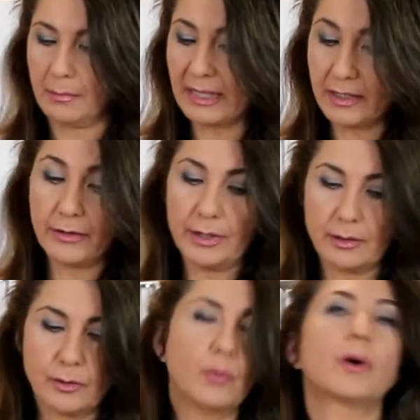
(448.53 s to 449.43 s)

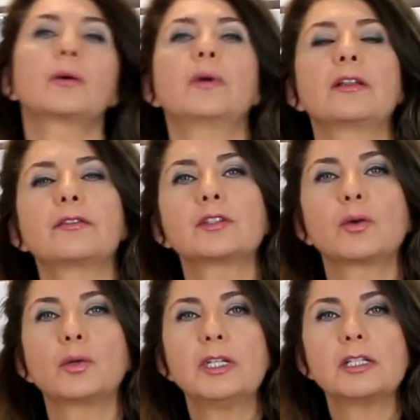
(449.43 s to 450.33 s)
material to work with.
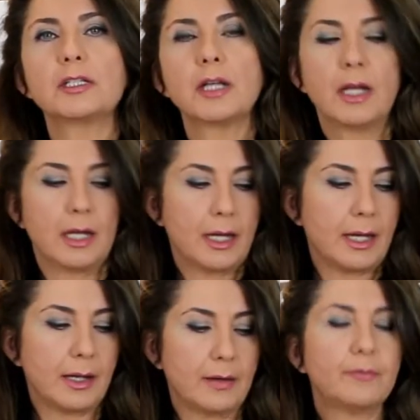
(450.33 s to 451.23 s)
So this
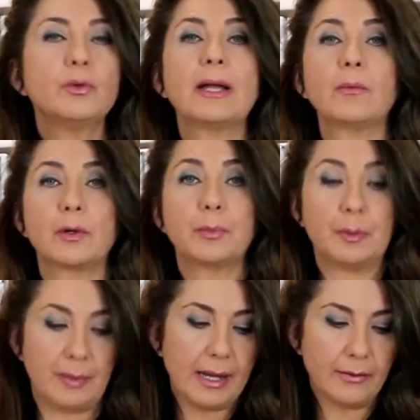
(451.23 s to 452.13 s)
food that we're
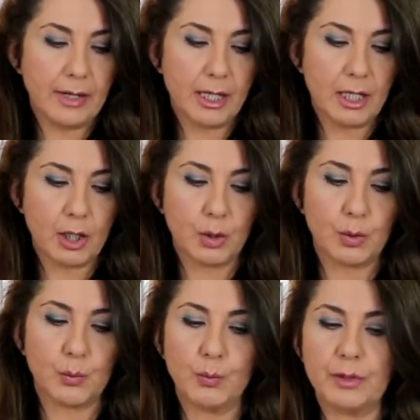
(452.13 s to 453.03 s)
preparing
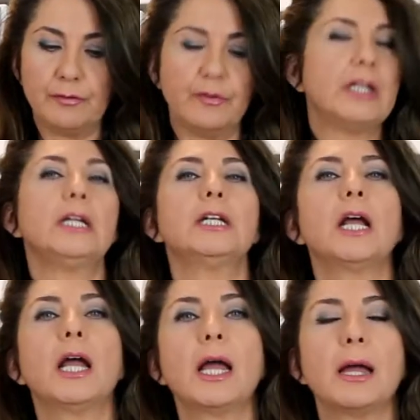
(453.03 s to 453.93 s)
would feed
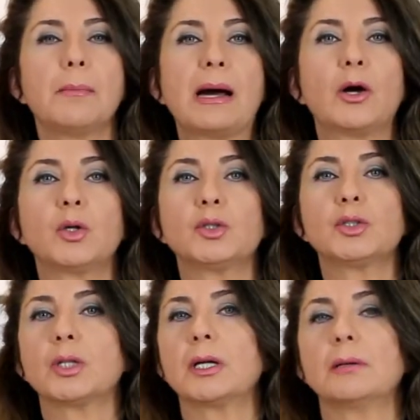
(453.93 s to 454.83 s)
about
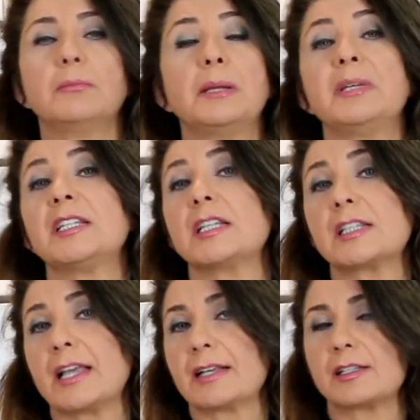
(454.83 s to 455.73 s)
maybe
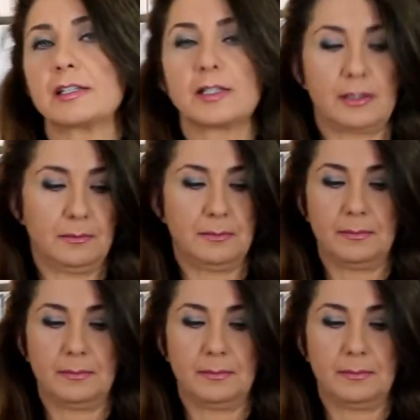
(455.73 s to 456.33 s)
6 guests.